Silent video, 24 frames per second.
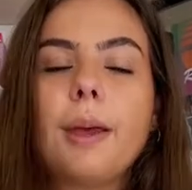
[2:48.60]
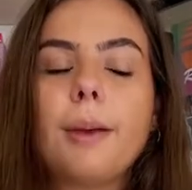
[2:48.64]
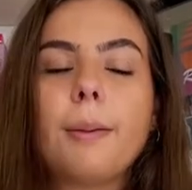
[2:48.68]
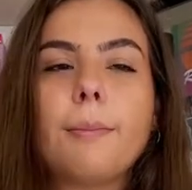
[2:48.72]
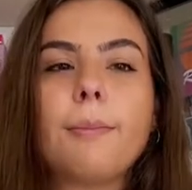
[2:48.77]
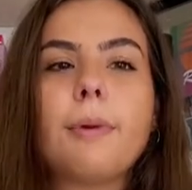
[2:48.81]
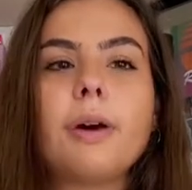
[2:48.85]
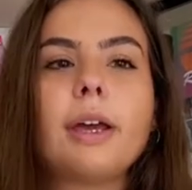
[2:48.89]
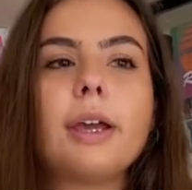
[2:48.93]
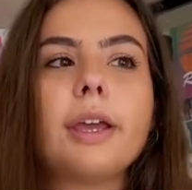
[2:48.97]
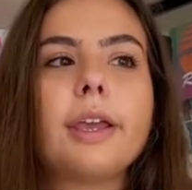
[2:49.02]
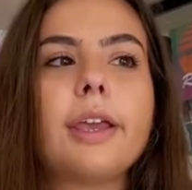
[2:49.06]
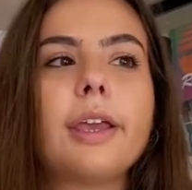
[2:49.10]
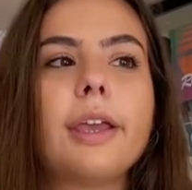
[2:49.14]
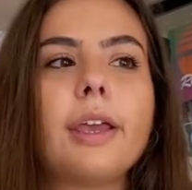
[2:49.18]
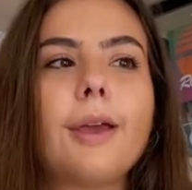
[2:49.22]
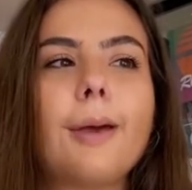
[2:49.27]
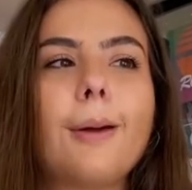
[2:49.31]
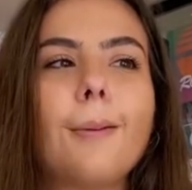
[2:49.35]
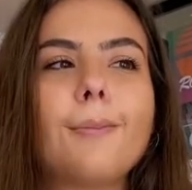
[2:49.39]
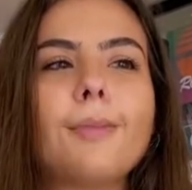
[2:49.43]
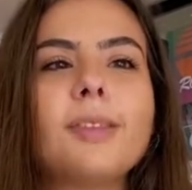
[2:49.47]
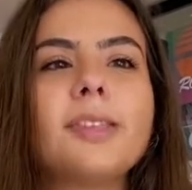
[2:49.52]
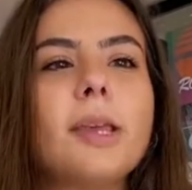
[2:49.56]
but
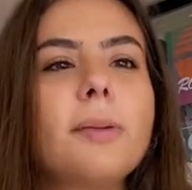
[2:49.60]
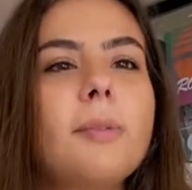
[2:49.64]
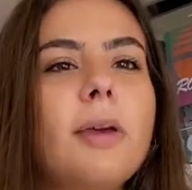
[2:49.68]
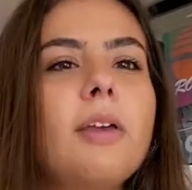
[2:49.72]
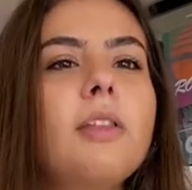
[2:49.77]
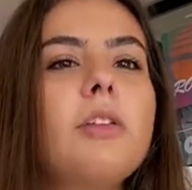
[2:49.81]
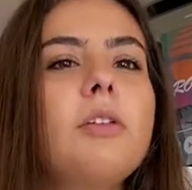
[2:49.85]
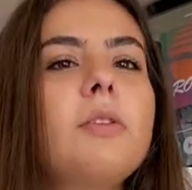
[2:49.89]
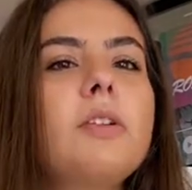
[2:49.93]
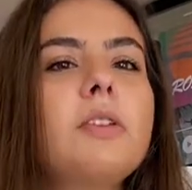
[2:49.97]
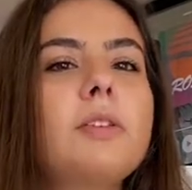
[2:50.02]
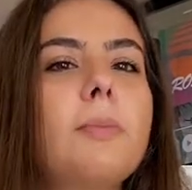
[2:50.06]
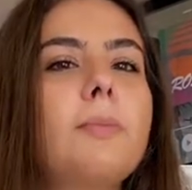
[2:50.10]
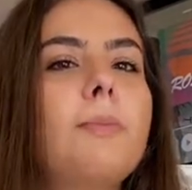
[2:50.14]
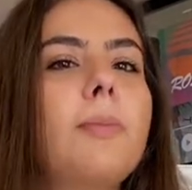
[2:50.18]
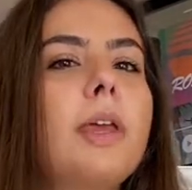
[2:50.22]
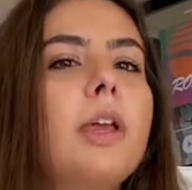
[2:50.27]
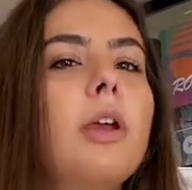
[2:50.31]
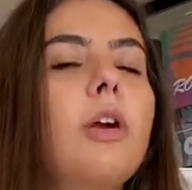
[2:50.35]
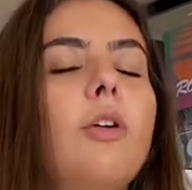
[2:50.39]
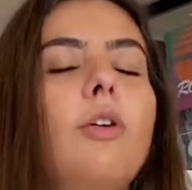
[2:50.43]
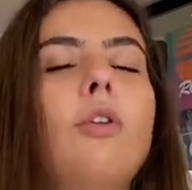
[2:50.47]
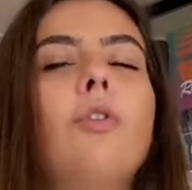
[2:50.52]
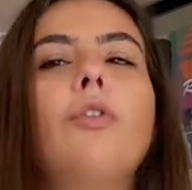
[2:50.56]
somehow there is a
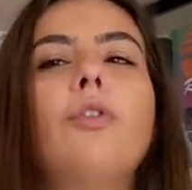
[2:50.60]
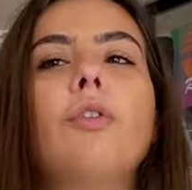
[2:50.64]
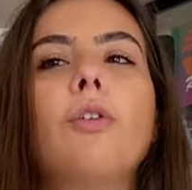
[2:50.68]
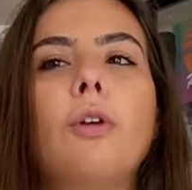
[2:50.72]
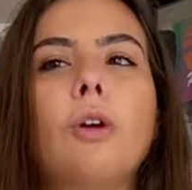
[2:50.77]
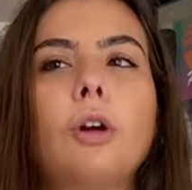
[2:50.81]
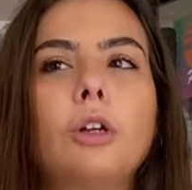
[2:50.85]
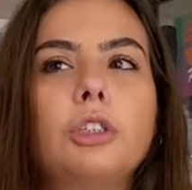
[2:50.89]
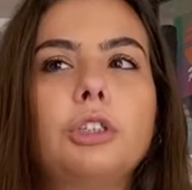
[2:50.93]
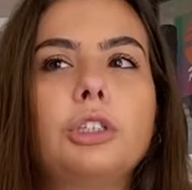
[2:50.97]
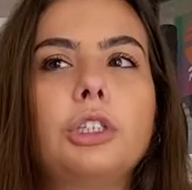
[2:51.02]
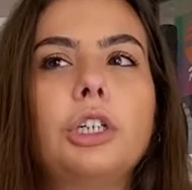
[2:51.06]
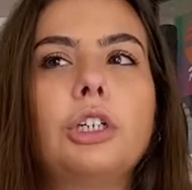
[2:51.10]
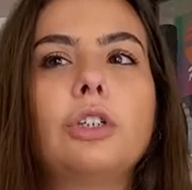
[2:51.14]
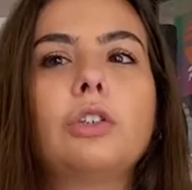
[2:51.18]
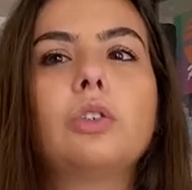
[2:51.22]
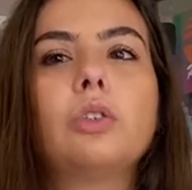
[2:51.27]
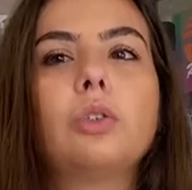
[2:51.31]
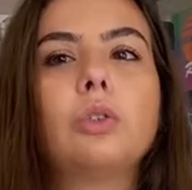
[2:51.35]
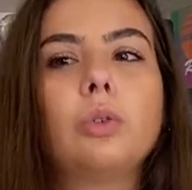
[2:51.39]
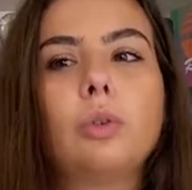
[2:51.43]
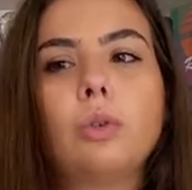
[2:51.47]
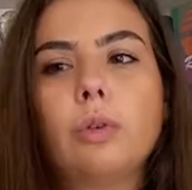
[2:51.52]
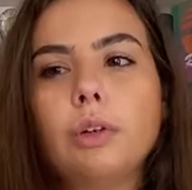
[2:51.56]
big overarching
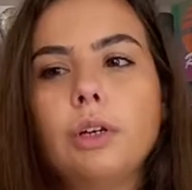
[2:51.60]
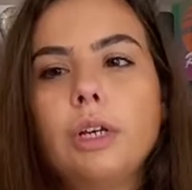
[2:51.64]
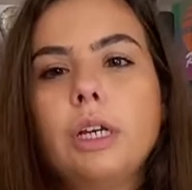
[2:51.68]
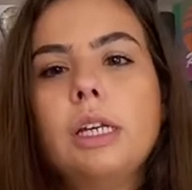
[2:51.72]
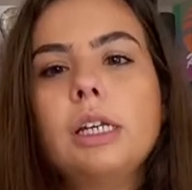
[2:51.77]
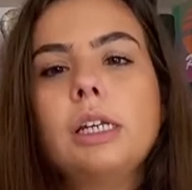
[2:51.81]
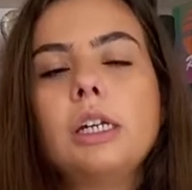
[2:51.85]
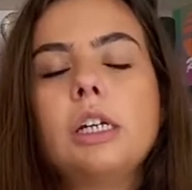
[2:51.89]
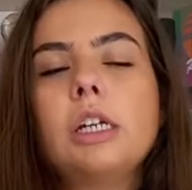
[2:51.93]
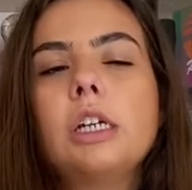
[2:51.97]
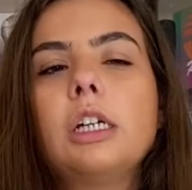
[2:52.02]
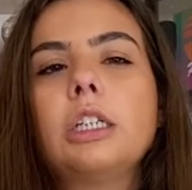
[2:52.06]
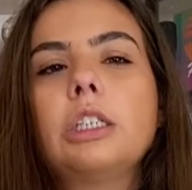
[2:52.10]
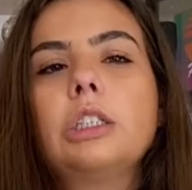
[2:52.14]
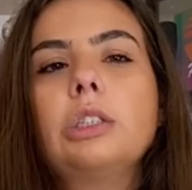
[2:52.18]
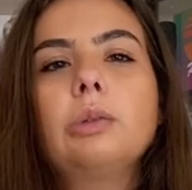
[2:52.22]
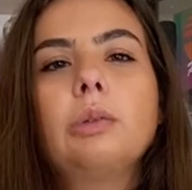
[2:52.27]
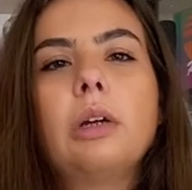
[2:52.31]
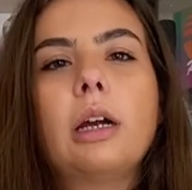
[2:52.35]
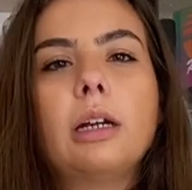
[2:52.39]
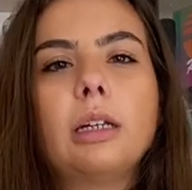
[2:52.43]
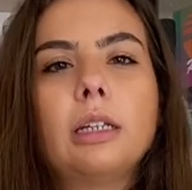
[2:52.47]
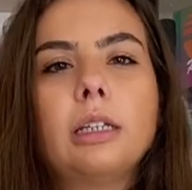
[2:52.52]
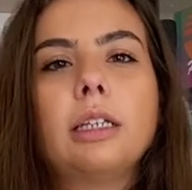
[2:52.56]
story
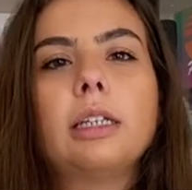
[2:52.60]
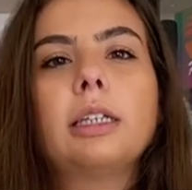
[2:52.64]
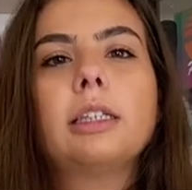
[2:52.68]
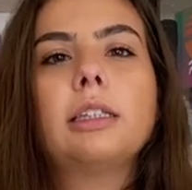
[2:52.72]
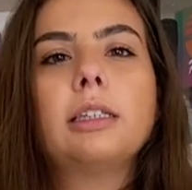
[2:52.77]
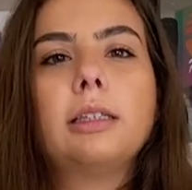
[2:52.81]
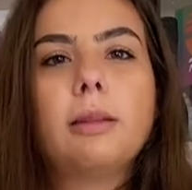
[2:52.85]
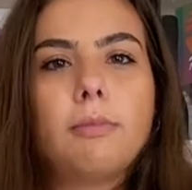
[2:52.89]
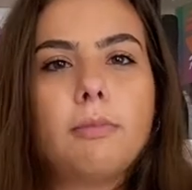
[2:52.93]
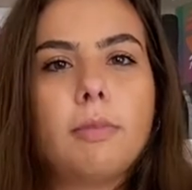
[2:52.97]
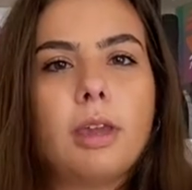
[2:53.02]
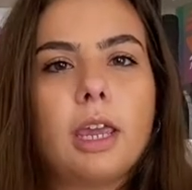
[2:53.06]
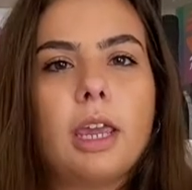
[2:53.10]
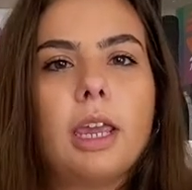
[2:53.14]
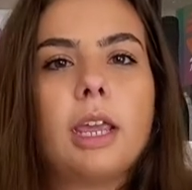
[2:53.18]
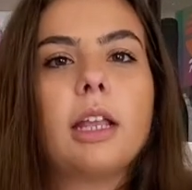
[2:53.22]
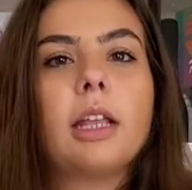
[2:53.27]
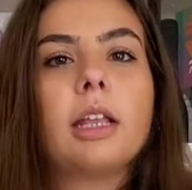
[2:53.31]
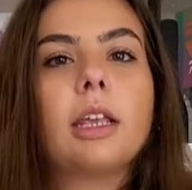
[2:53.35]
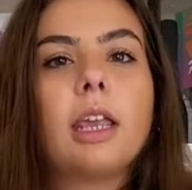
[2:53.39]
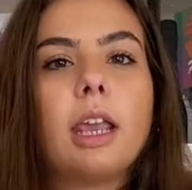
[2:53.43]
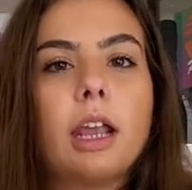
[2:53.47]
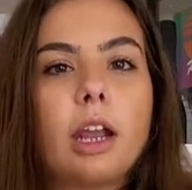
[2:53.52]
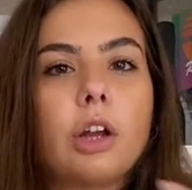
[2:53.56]
surrounding the
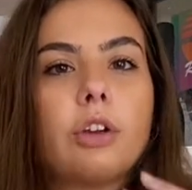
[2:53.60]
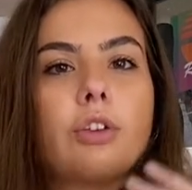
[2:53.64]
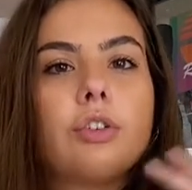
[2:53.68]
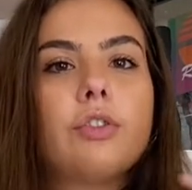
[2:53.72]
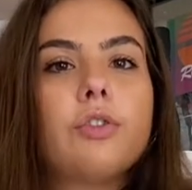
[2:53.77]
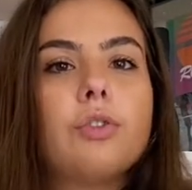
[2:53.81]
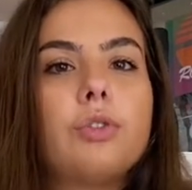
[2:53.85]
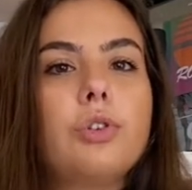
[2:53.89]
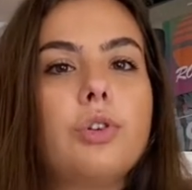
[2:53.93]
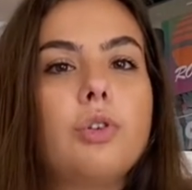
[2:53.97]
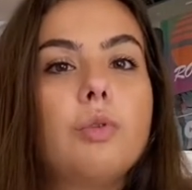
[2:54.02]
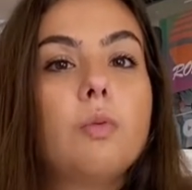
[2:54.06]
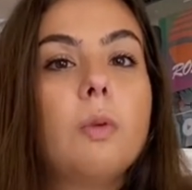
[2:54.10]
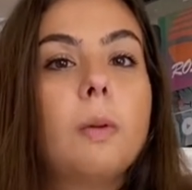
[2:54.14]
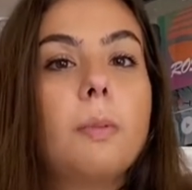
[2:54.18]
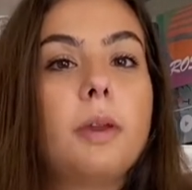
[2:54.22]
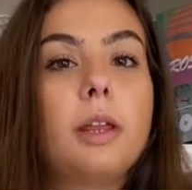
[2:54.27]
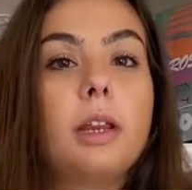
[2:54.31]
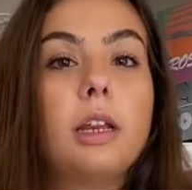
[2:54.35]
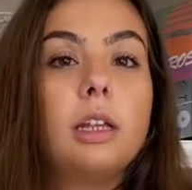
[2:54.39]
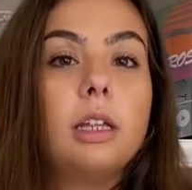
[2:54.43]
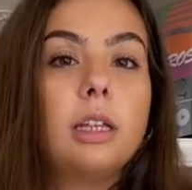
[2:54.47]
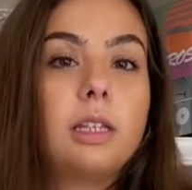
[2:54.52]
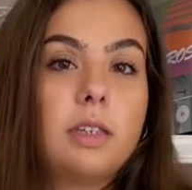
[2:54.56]
main characters you
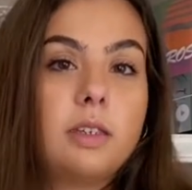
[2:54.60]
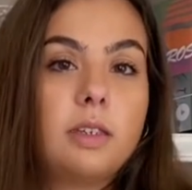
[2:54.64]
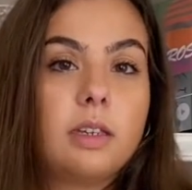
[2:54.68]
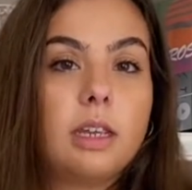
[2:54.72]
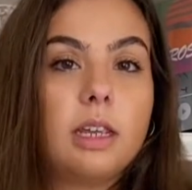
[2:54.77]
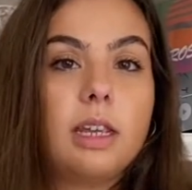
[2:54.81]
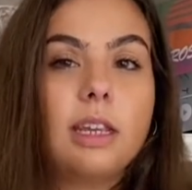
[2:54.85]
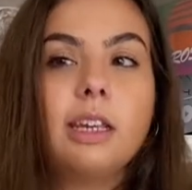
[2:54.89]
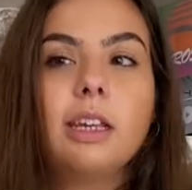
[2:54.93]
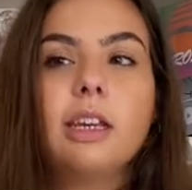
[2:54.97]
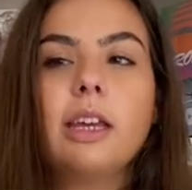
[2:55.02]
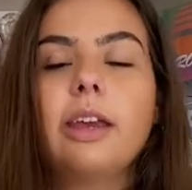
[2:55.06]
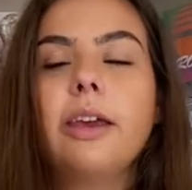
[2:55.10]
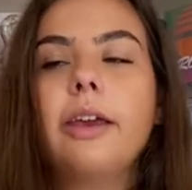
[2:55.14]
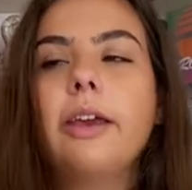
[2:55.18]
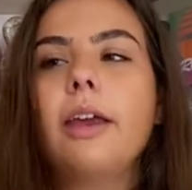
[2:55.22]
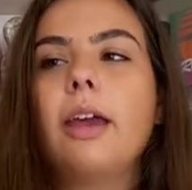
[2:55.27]
repeatedly see,